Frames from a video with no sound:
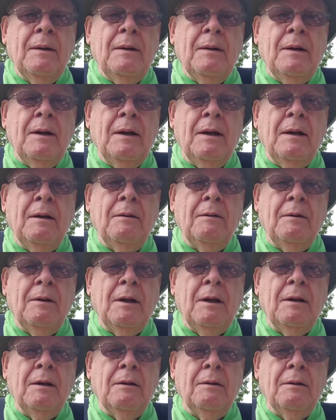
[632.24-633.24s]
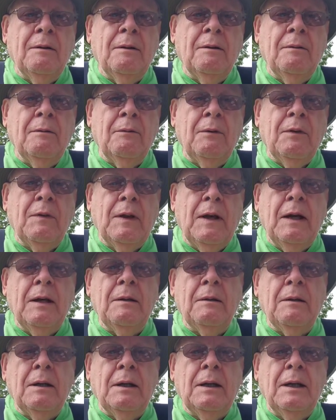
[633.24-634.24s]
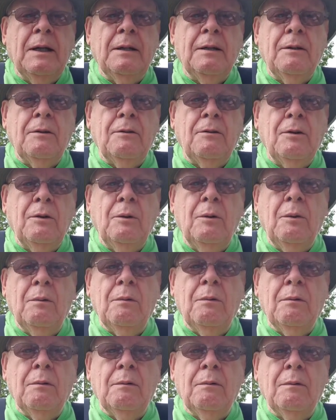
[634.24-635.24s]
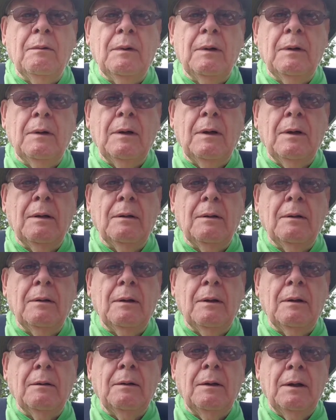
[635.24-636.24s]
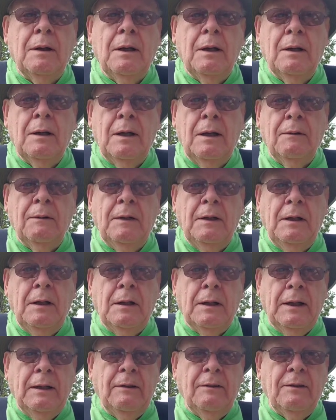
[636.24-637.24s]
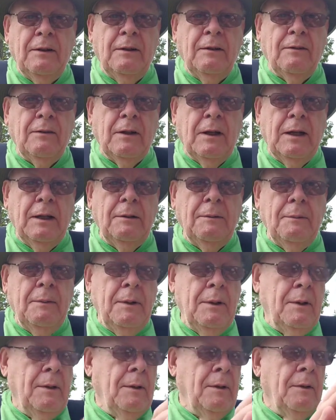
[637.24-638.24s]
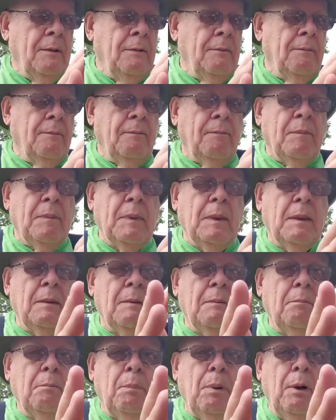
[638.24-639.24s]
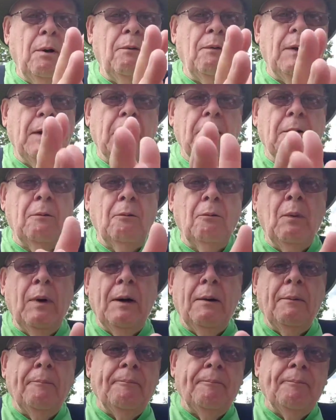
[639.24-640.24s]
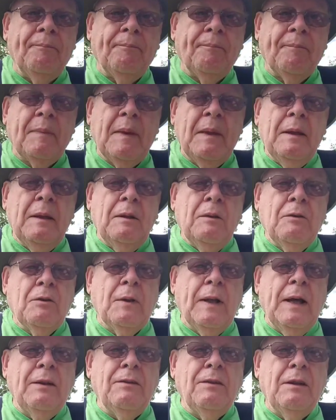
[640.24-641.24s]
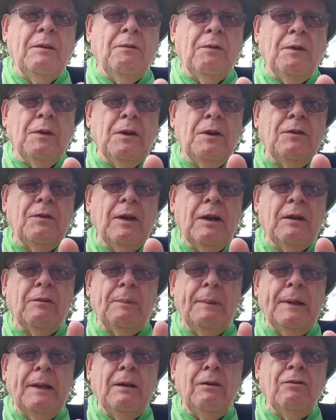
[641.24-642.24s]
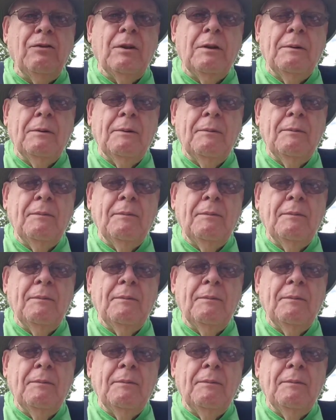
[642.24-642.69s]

And with that, I added two LED lights inside. Perfect. Well, so that's it for this expedition.